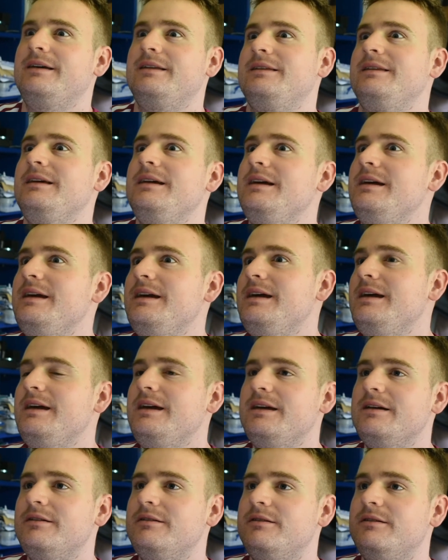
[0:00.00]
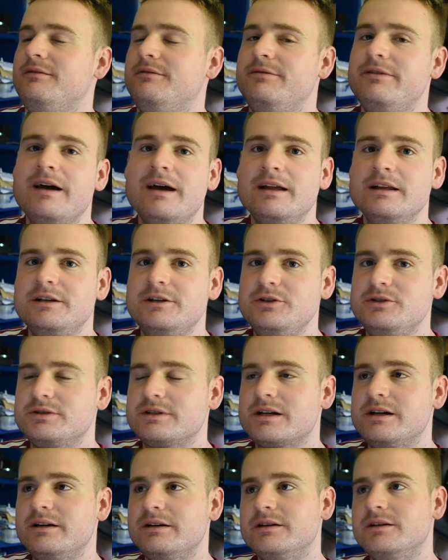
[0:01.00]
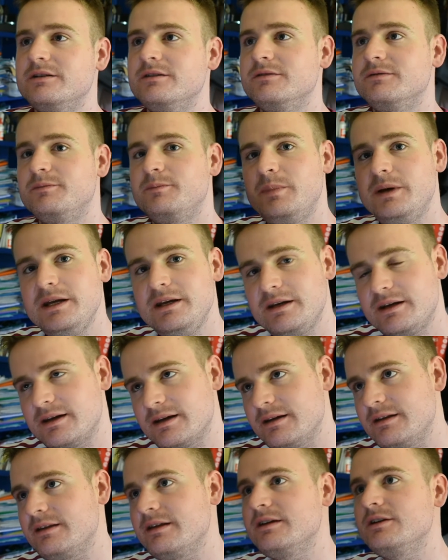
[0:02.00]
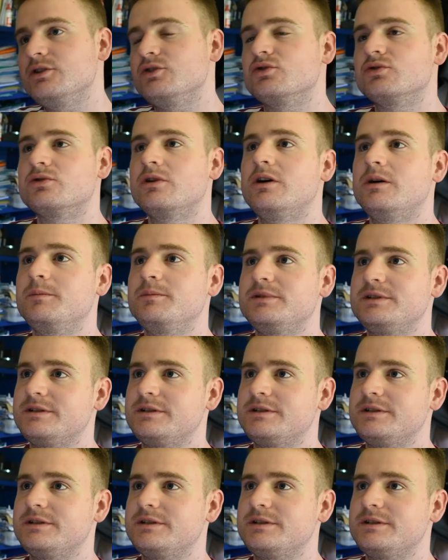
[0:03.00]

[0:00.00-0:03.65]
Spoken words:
the values kind of peak and then drop.